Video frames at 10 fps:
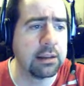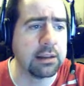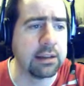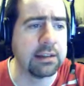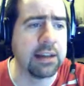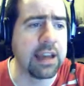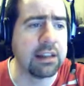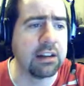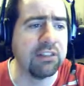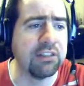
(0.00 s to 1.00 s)
is a day
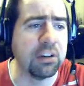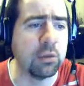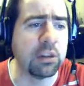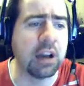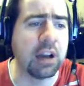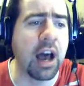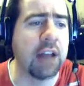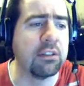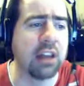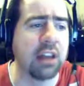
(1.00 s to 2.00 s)
that is filled with a
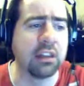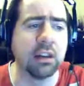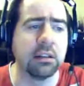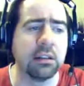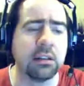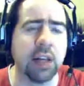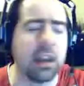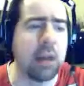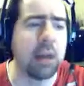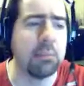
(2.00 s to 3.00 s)
kind of nothingness, a
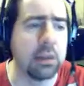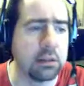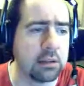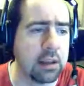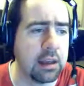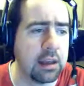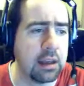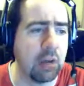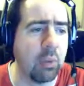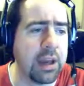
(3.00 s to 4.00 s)
numbness,
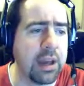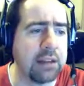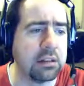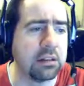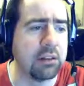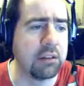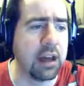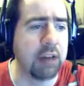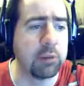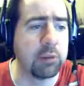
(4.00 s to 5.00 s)
a way to
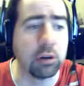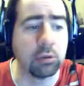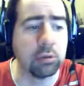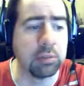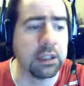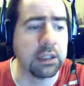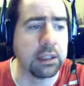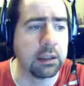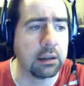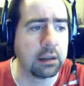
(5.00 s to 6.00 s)
survive but not to
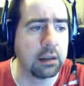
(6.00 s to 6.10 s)
be.